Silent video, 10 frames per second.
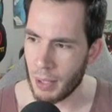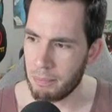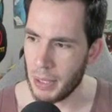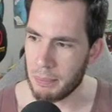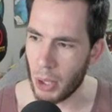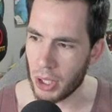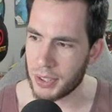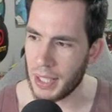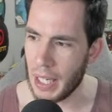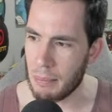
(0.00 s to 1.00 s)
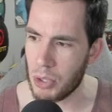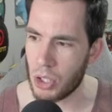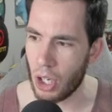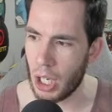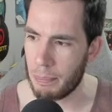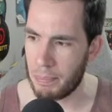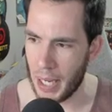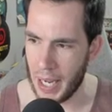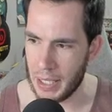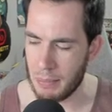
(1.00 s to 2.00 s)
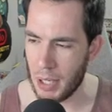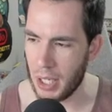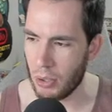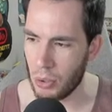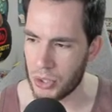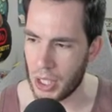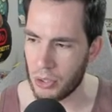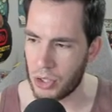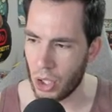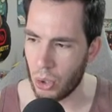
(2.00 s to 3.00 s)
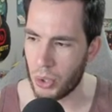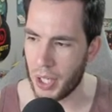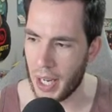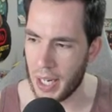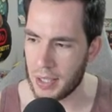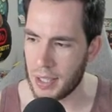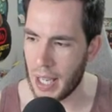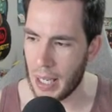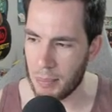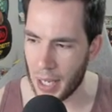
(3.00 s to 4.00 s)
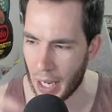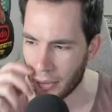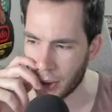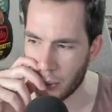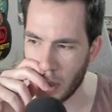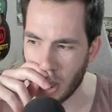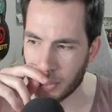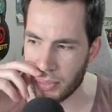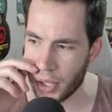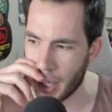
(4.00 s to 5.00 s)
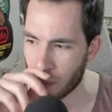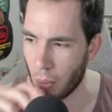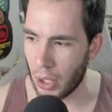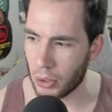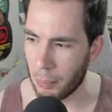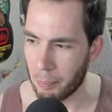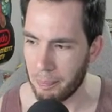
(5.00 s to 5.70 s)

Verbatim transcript: Big Box Game Shop, Anime Wholesale, Joe Kane Game Gallery. Welcome, you guys. Welcome.